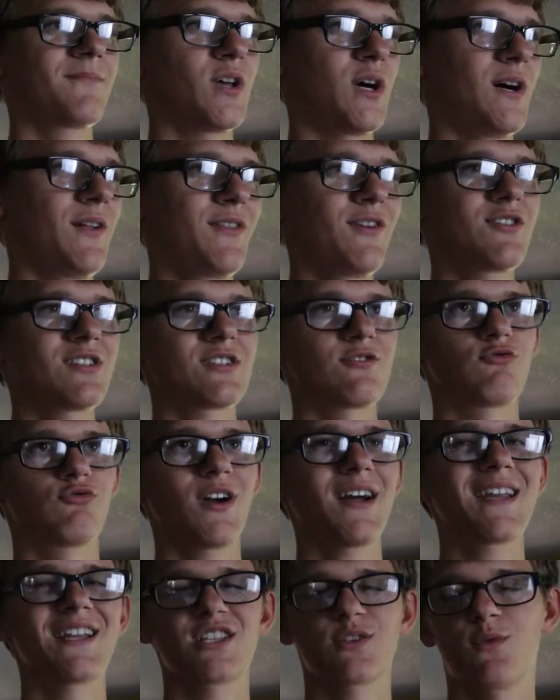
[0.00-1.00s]
Oh, they're just
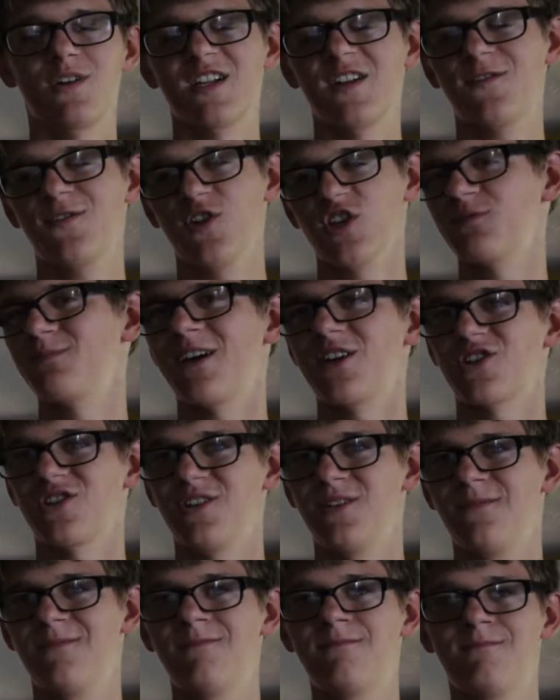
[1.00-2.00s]
righties want to feel special.